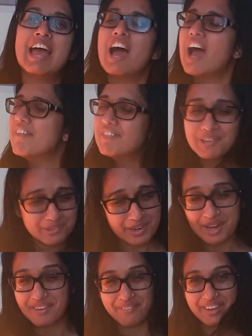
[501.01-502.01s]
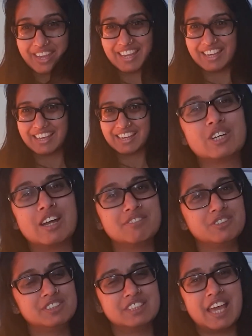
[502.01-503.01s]
Have a great week.
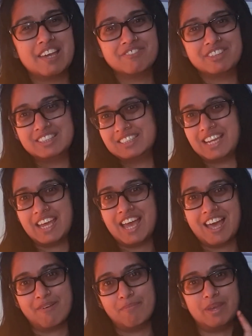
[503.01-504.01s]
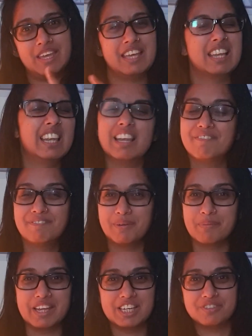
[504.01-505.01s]
Travel safe and stay happy. Love
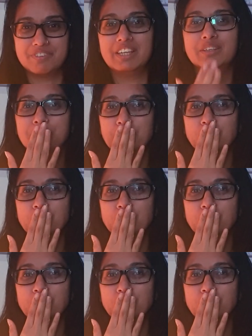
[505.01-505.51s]
from Kesvi.